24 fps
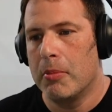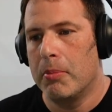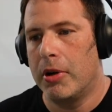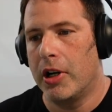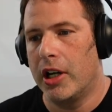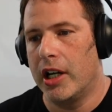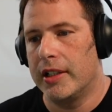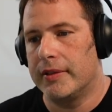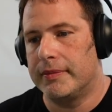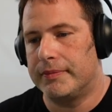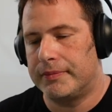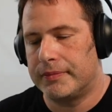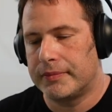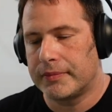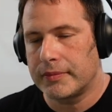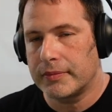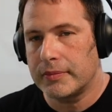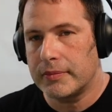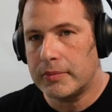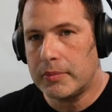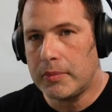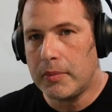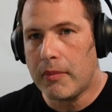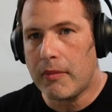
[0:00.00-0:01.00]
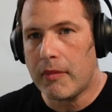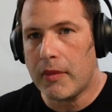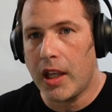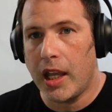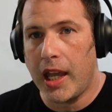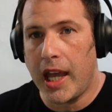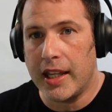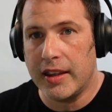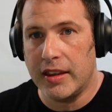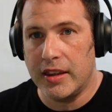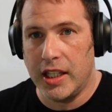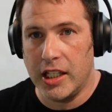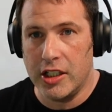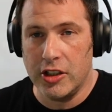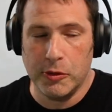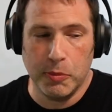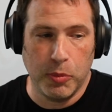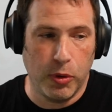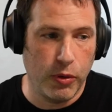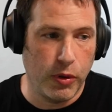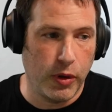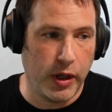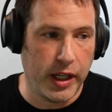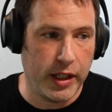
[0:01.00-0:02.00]
But at
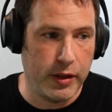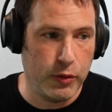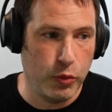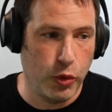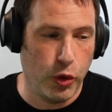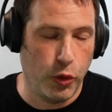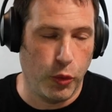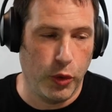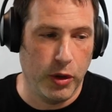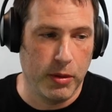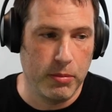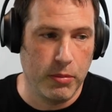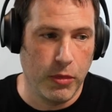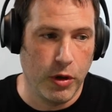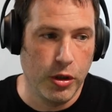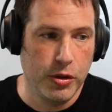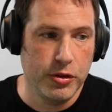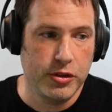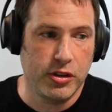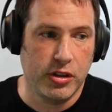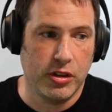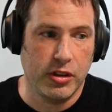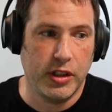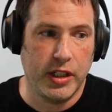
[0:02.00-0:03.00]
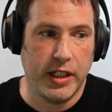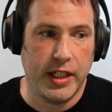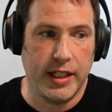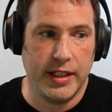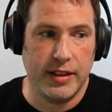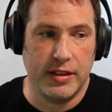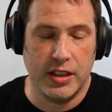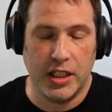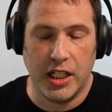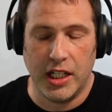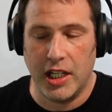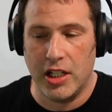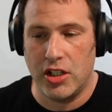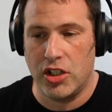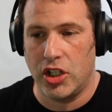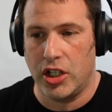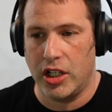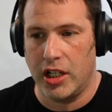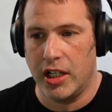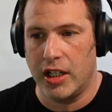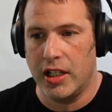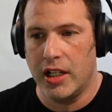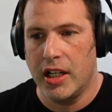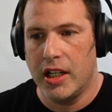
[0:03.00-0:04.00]
this point, what we're mostly
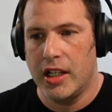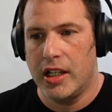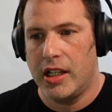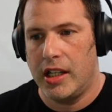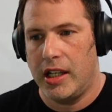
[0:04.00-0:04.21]
teaching